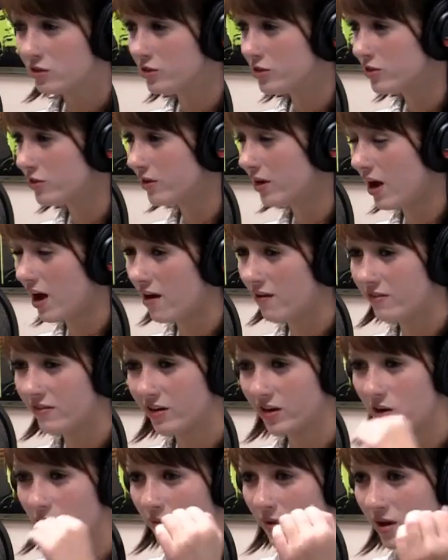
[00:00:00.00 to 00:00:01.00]
don't you go to
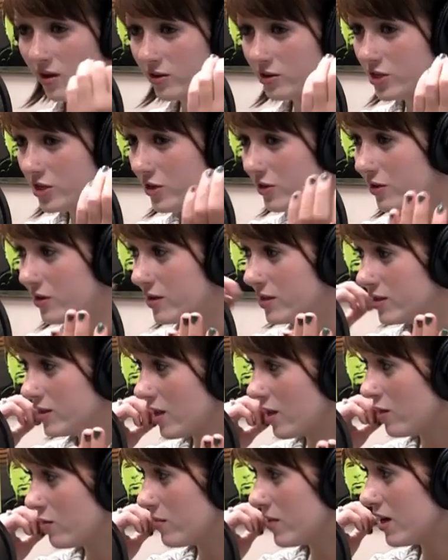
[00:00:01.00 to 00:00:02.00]
Africa? Why don't you go to
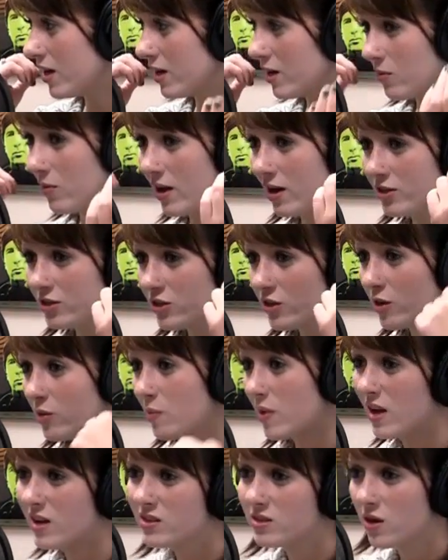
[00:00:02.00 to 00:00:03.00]
South America? Why don't you go to
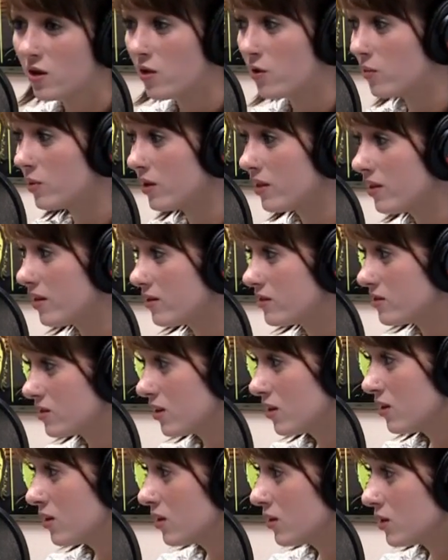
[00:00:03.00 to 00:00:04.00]
Mexico where there's
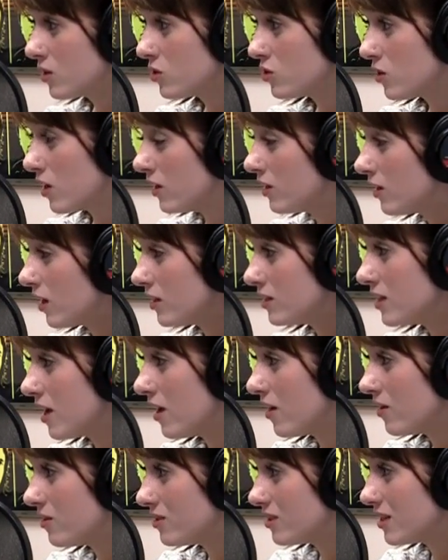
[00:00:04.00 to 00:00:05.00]
drug
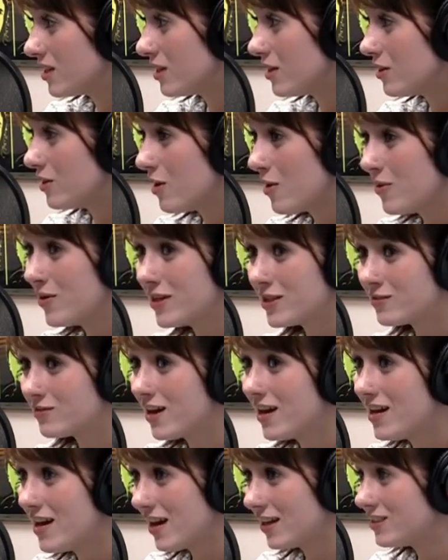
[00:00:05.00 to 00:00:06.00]
cartels and, it's
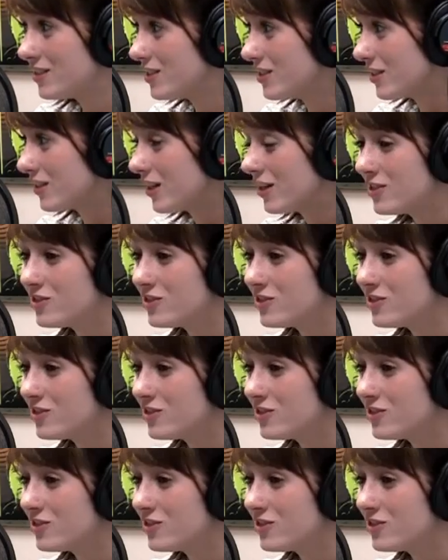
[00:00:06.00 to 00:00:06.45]
right next to your